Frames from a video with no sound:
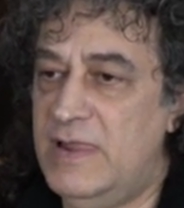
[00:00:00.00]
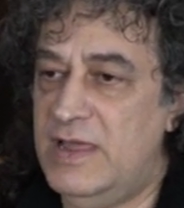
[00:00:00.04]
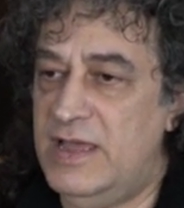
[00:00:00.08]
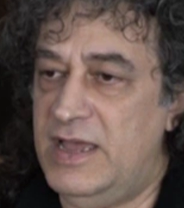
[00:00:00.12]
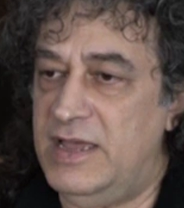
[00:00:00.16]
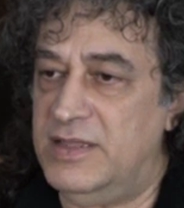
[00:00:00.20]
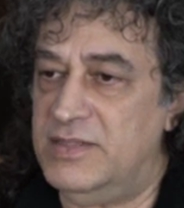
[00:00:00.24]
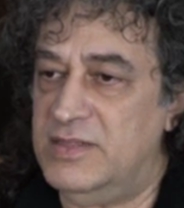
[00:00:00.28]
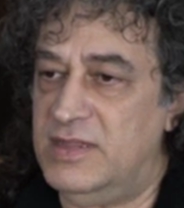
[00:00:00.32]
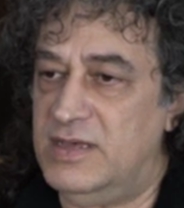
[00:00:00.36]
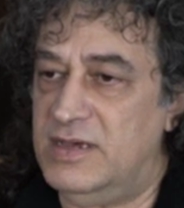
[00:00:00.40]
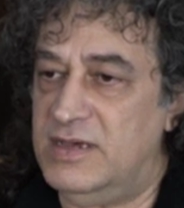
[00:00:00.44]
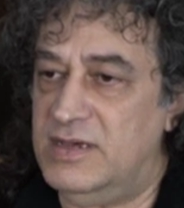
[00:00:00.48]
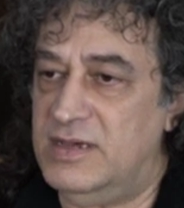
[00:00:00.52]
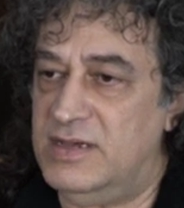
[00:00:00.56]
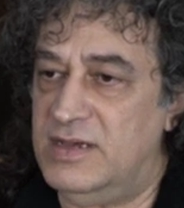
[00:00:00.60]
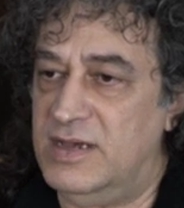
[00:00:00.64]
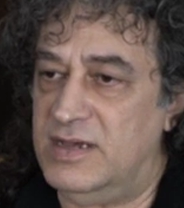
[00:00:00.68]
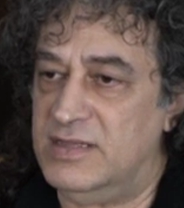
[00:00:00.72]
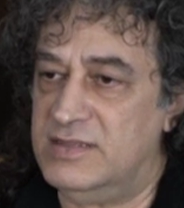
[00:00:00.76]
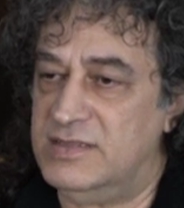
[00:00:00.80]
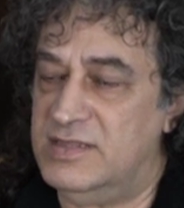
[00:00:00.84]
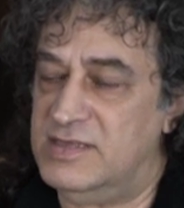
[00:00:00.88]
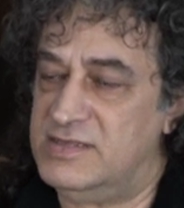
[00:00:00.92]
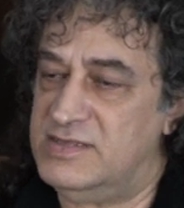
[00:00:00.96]
and
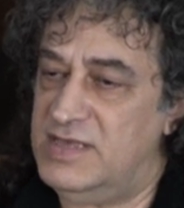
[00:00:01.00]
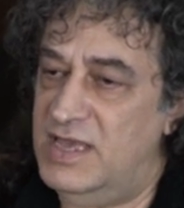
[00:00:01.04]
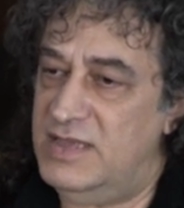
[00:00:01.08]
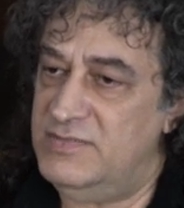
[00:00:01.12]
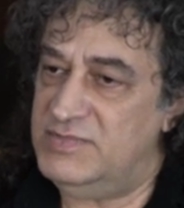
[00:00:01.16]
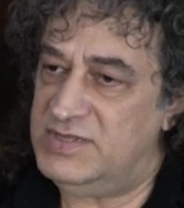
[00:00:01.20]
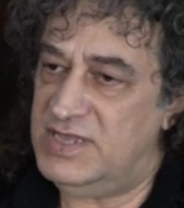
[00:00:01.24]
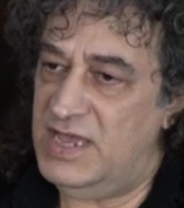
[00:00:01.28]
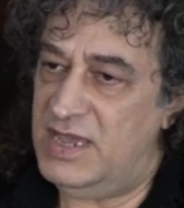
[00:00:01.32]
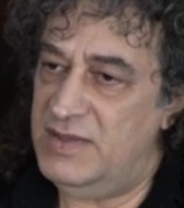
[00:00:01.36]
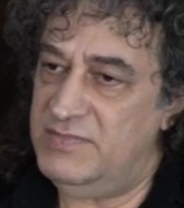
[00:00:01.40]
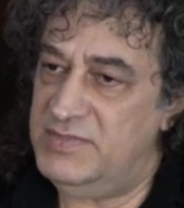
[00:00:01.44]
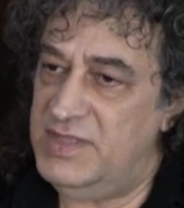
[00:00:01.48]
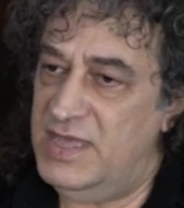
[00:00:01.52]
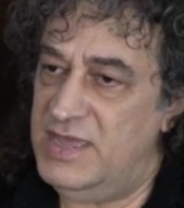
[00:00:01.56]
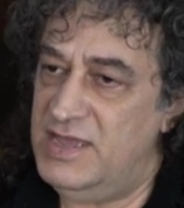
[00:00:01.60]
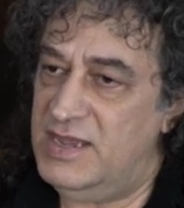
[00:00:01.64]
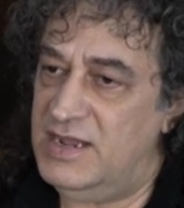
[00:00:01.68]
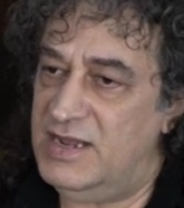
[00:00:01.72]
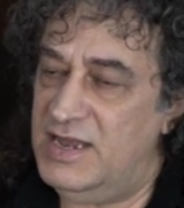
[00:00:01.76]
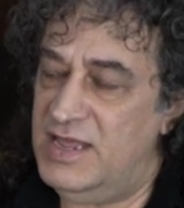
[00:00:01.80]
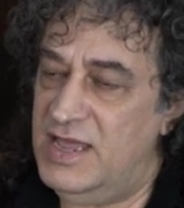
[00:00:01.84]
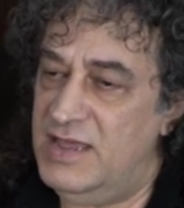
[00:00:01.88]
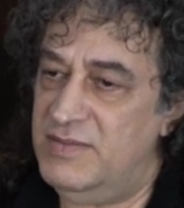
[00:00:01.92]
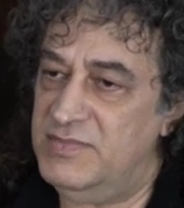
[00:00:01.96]
at the same time they
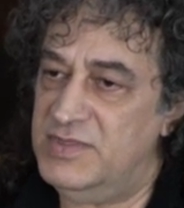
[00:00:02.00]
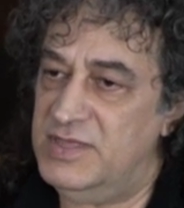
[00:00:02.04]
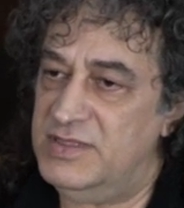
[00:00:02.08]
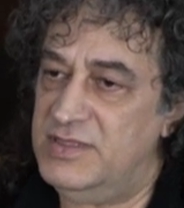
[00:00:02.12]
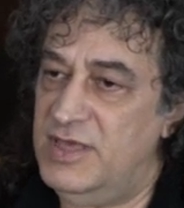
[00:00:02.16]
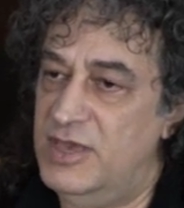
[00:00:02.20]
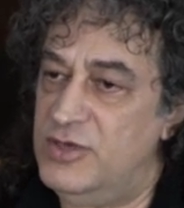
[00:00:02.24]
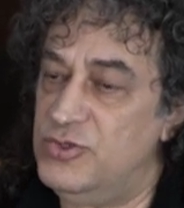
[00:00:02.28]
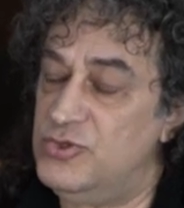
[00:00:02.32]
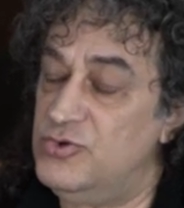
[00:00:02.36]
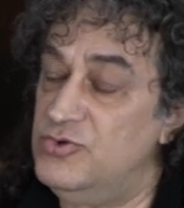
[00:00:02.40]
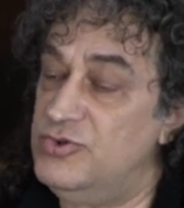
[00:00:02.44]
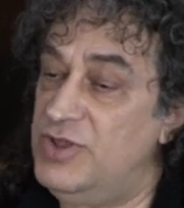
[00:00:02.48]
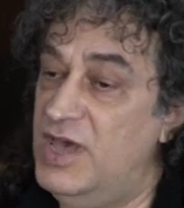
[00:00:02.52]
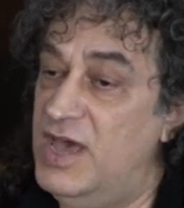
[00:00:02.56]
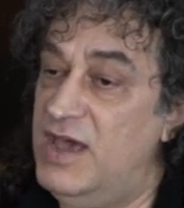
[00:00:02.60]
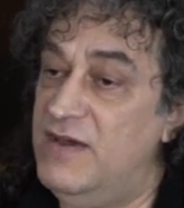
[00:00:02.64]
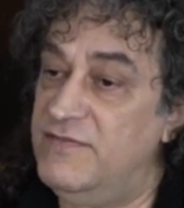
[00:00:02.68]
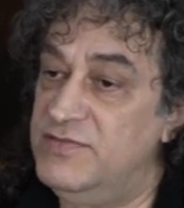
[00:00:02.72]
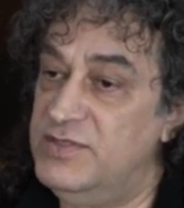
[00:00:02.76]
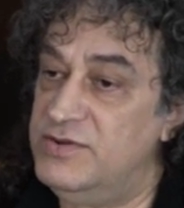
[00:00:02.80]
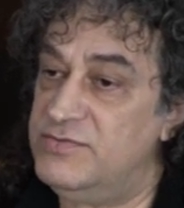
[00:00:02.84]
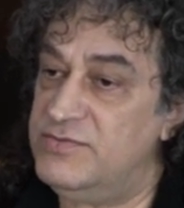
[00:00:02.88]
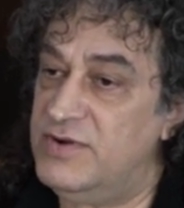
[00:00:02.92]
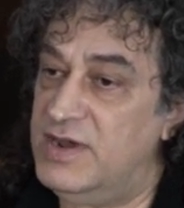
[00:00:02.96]
claim that they should
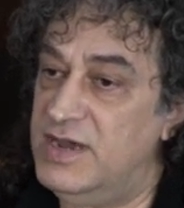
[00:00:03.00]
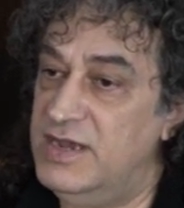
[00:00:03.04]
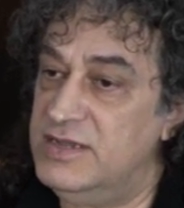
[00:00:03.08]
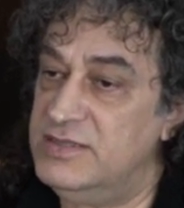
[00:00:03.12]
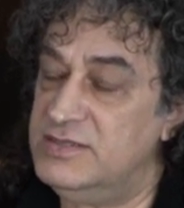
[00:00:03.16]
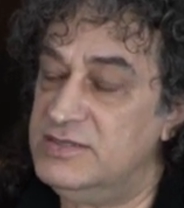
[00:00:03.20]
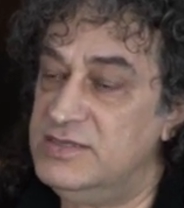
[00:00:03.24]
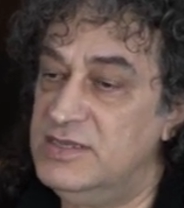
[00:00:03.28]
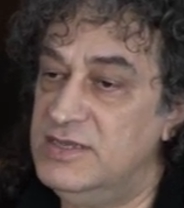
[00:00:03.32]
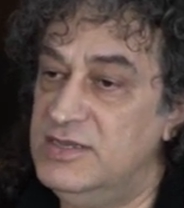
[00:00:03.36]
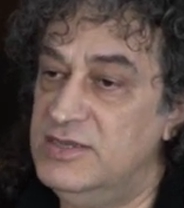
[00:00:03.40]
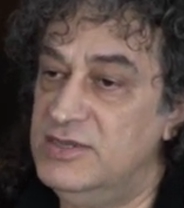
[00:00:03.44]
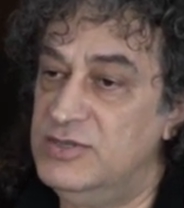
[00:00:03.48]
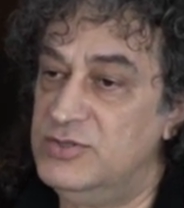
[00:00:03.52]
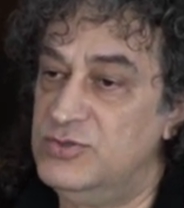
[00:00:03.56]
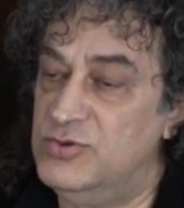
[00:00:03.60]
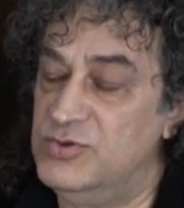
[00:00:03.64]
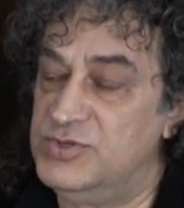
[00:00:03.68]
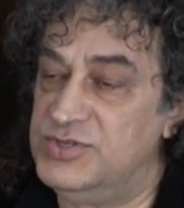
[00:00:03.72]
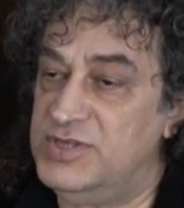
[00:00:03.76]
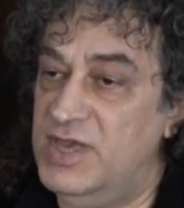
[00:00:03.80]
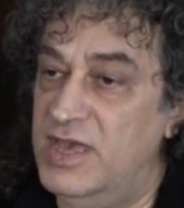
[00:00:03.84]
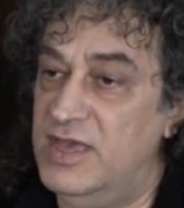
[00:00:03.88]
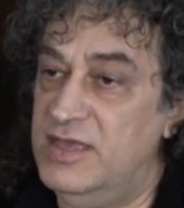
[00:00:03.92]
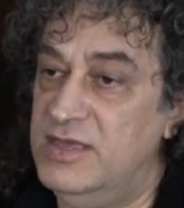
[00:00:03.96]
have the right
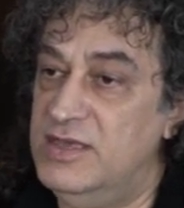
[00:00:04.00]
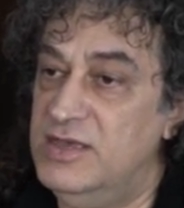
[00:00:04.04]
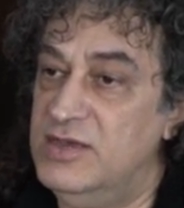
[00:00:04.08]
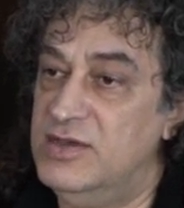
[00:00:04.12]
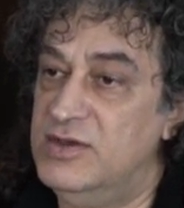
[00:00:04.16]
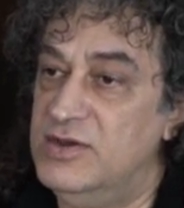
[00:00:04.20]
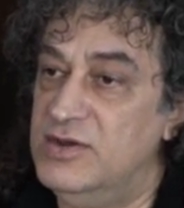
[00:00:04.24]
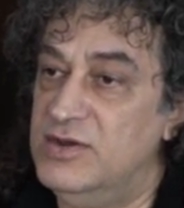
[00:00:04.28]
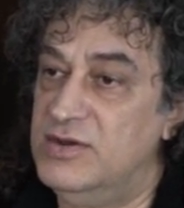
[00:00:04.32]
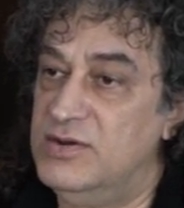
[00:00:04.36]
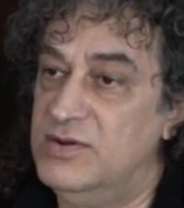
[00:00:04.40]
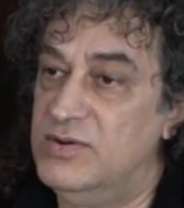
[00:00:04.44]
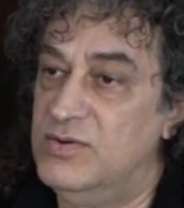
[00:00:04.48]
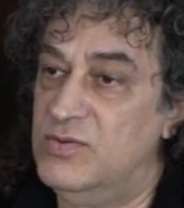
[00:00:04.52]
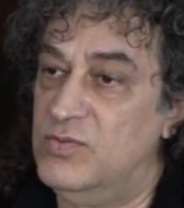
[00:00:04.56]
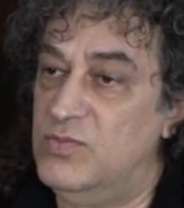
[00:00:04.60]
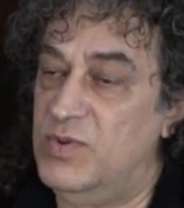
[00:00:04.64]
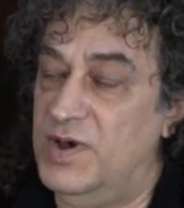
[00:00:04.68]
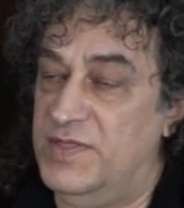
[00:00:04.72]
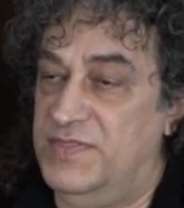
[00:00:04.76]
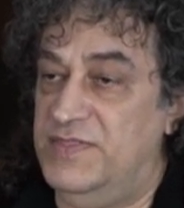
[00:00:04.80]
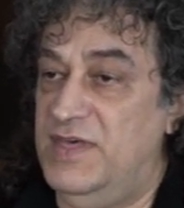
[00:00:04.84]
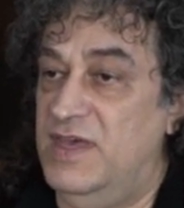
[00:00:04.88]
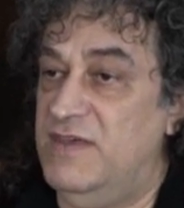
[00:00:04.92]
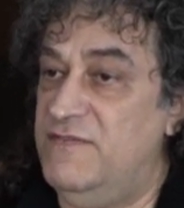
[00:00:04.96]
to say
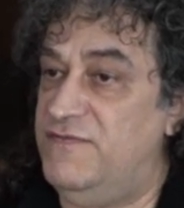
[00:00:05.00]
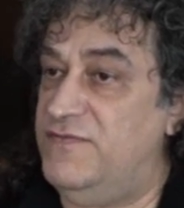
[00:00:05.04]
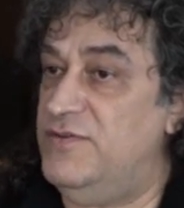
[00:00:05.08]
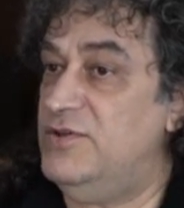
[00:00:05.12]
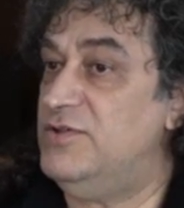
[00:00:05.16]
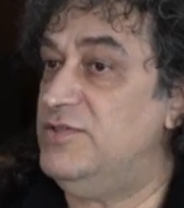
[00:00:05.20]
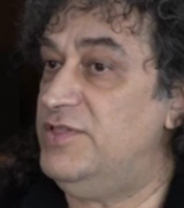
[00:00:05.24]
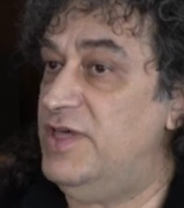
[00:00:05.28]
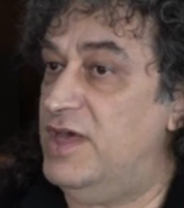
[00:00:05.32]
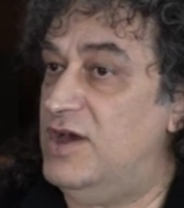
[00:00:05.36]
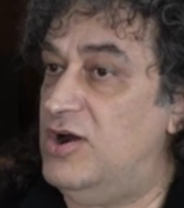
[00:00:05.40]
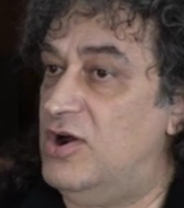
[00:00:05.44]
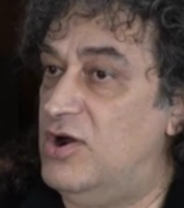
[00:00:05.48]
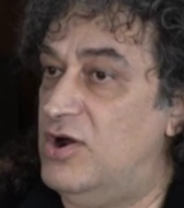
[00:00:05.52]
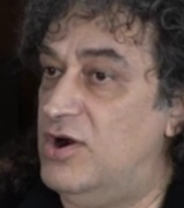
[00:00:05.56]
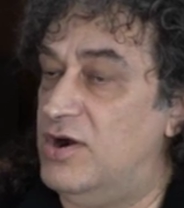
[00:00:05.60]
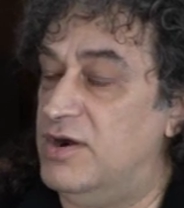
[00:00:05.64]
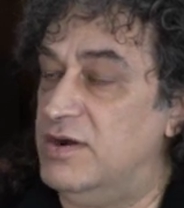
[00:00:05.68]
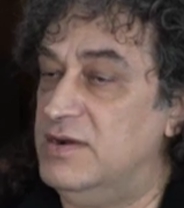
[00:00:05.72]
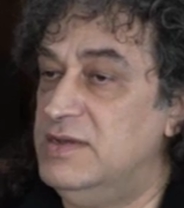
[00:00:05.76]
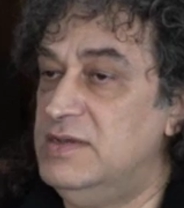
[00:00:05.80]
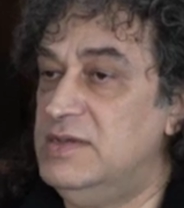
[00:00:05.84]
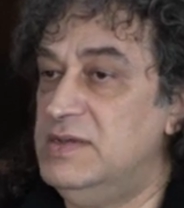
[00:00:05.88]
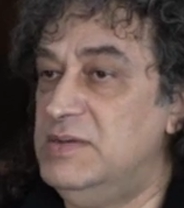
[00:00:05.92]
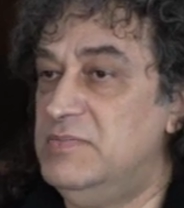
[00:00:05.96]
what they feel they
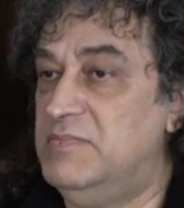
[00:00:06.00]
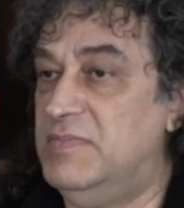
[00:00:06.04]
are,